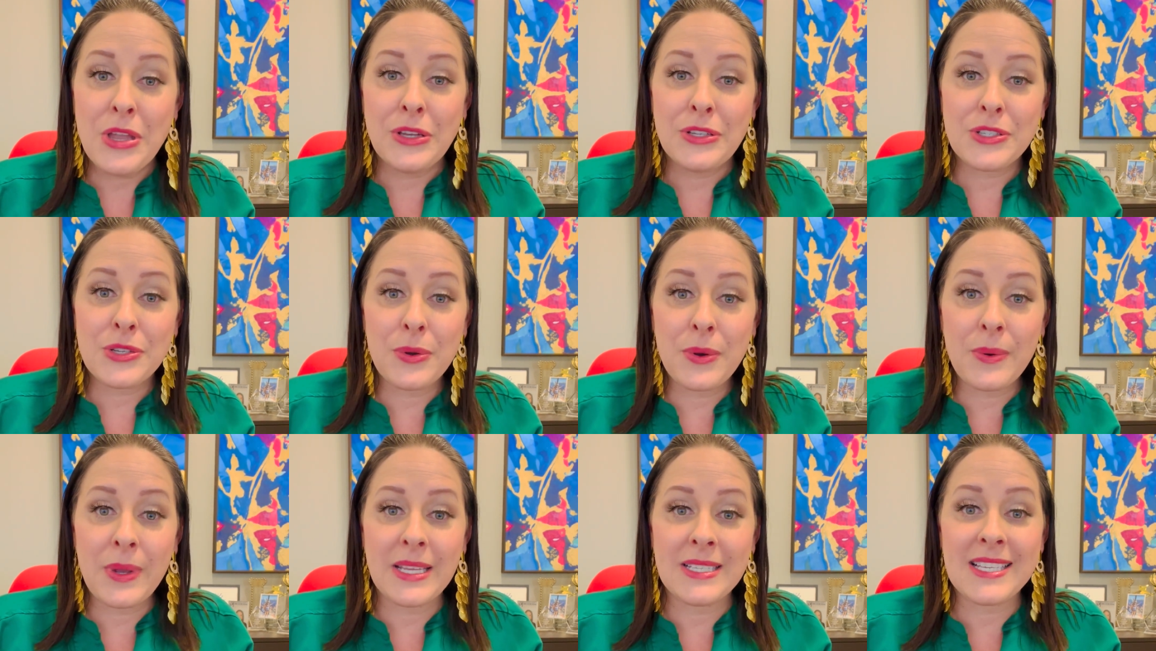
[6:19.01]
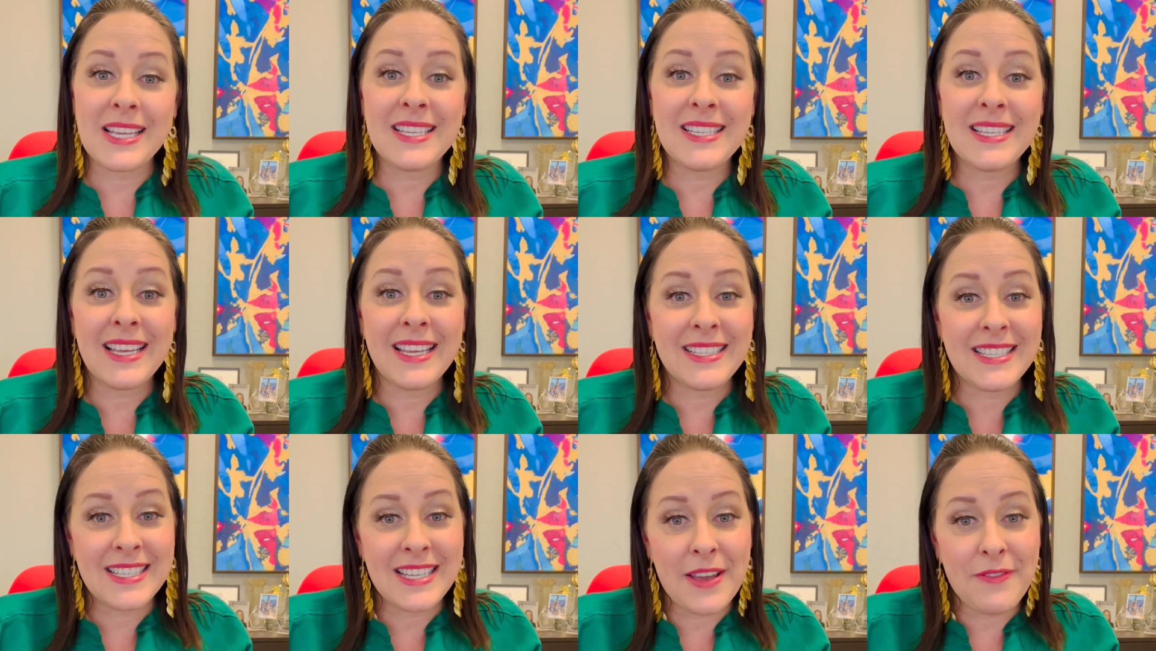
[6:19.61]
So anyways,
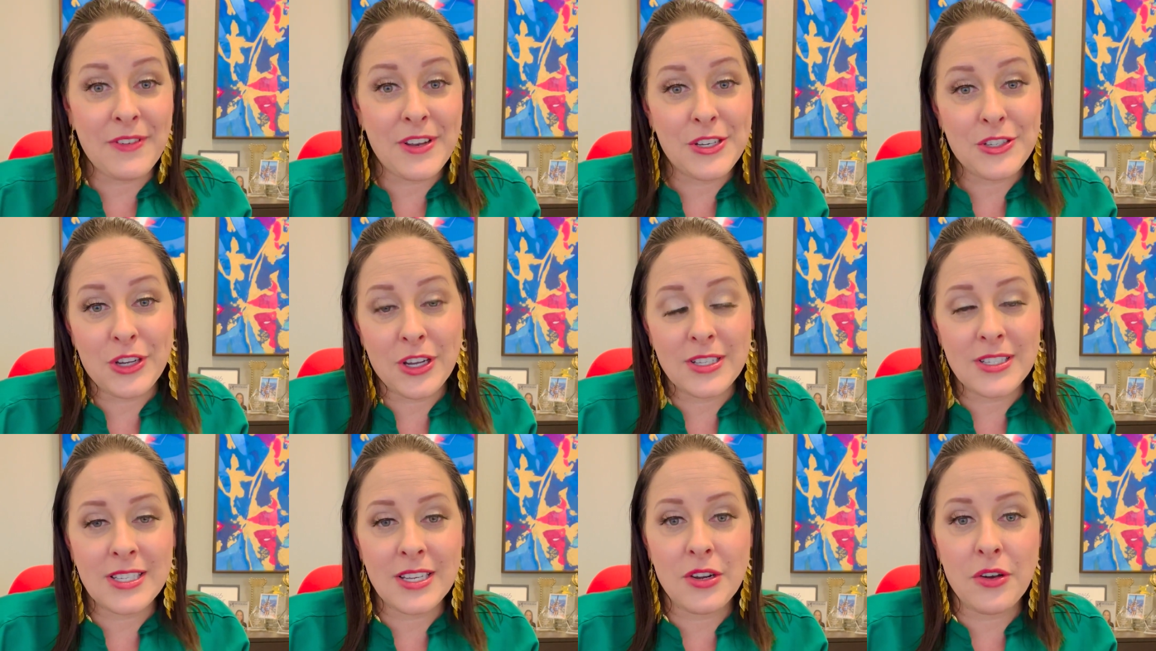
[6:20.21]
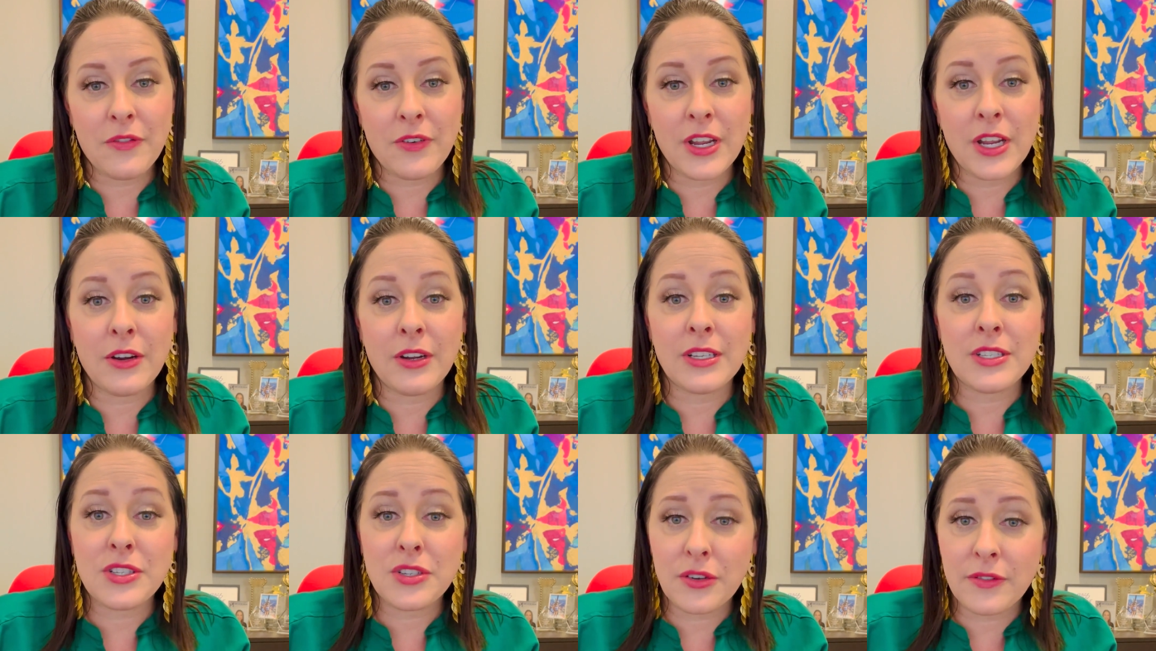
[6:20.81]
it's Stephanie Johnson over here
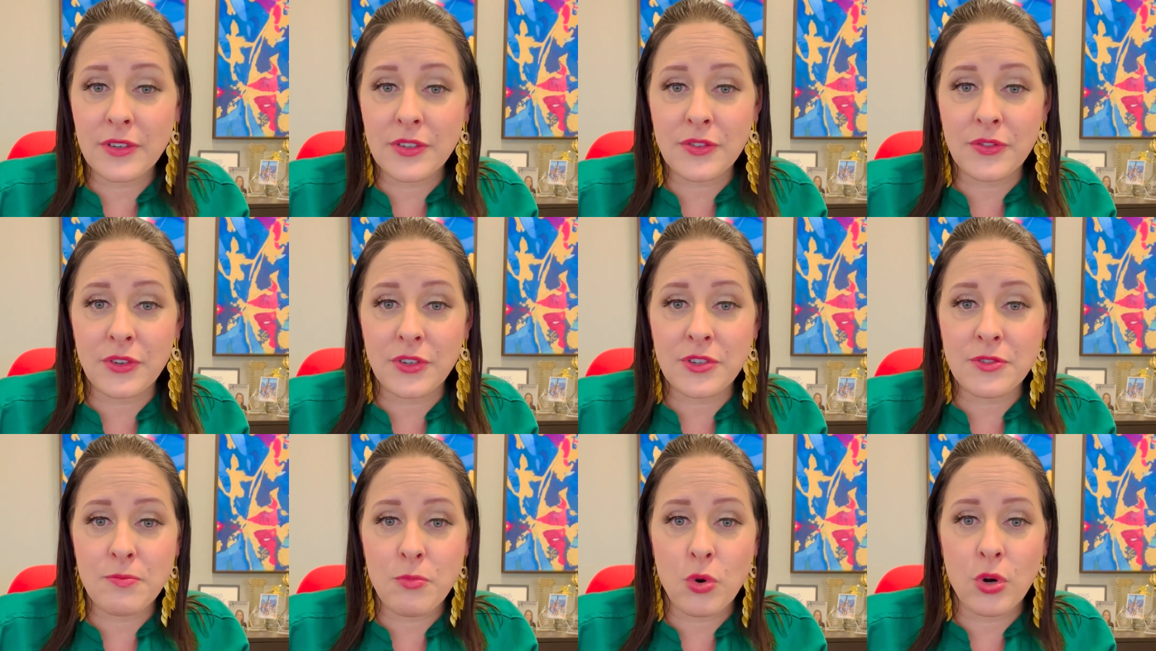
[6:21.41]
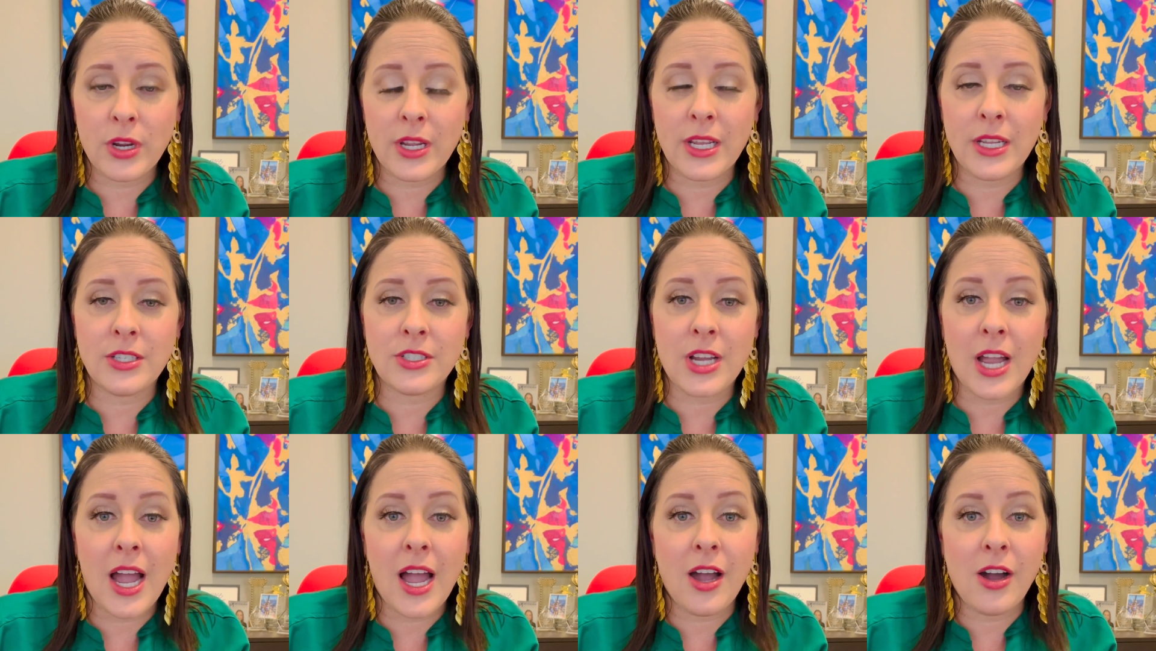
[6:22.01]
at Service First
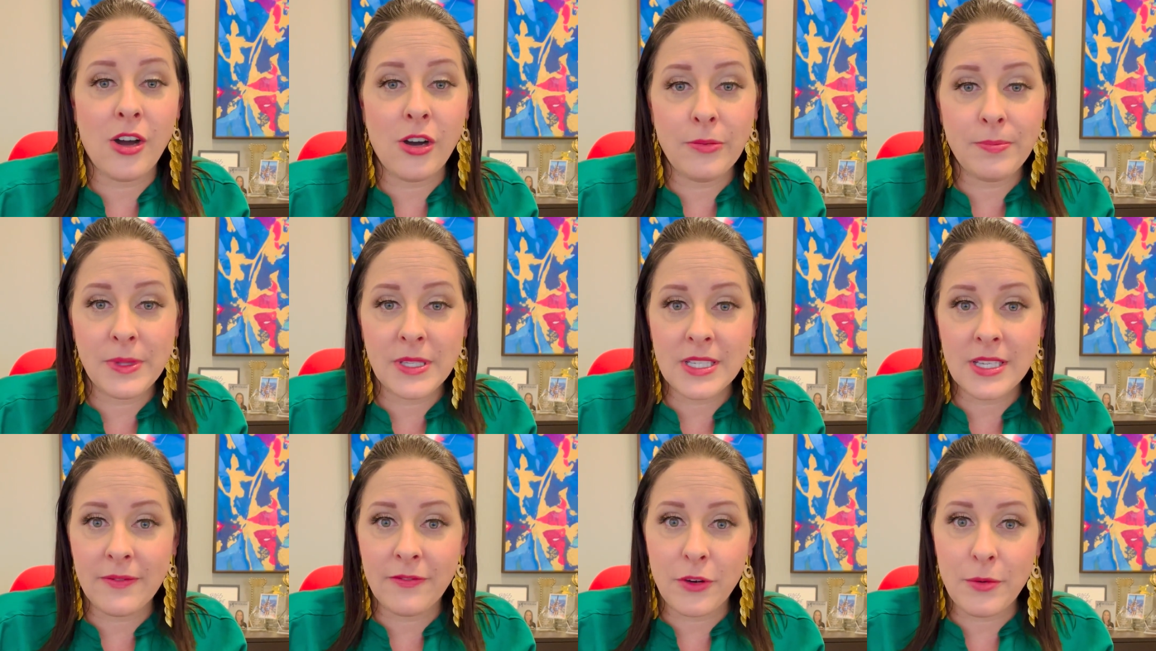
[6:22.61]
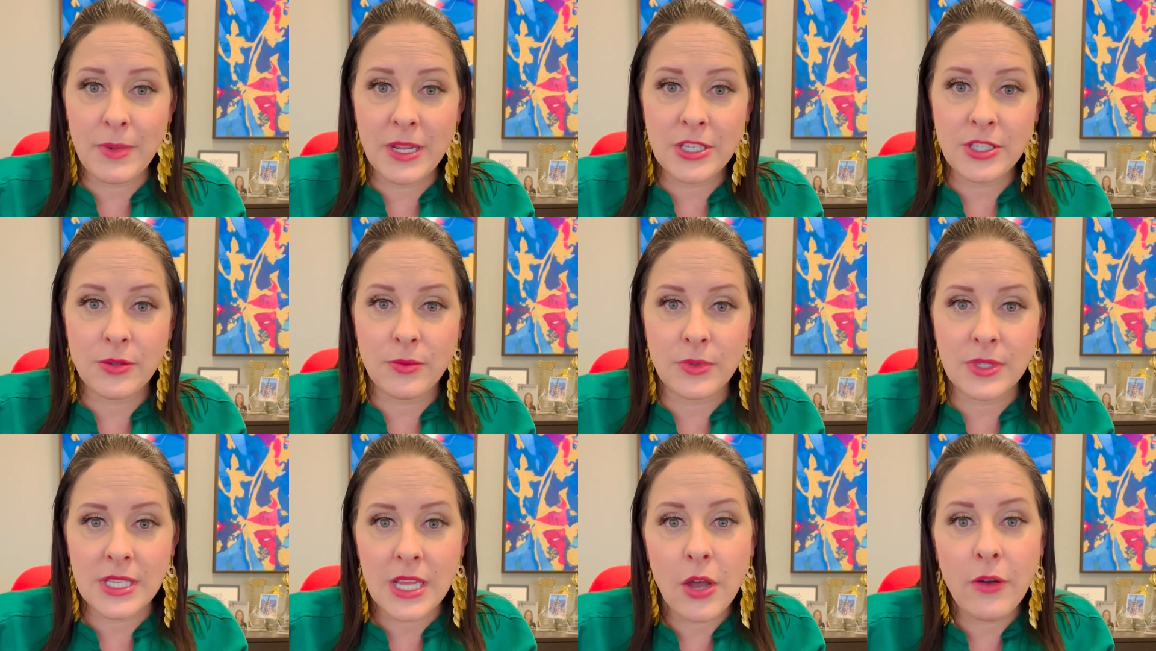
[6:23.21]
Mortgage. I hope this information
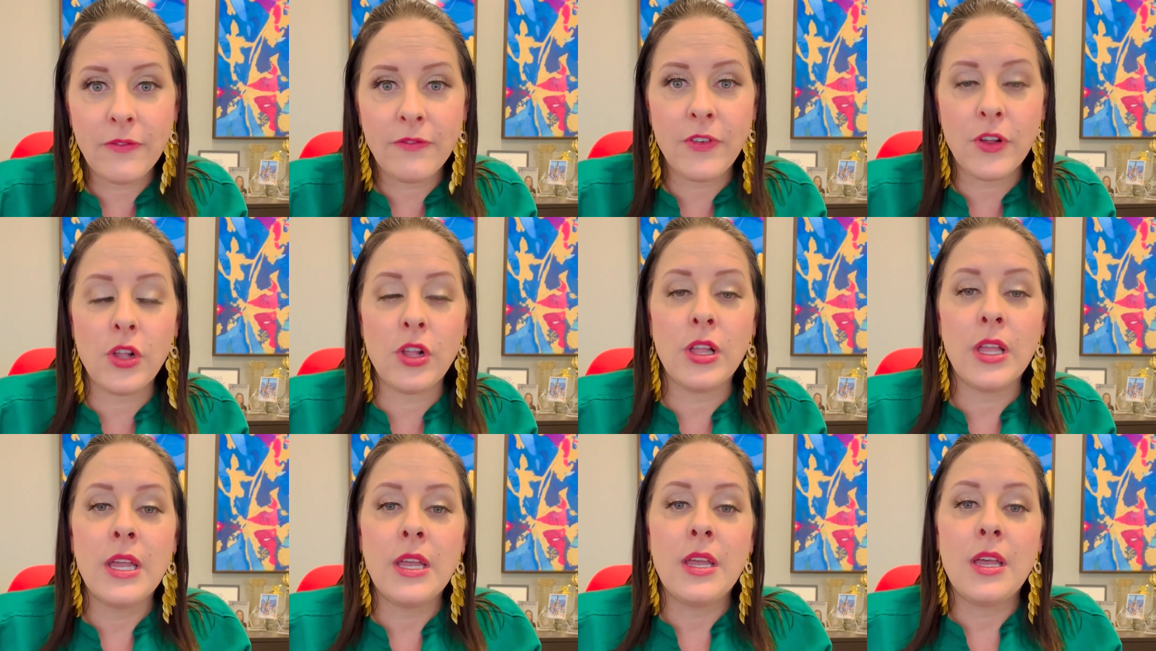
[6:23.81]
was helpful.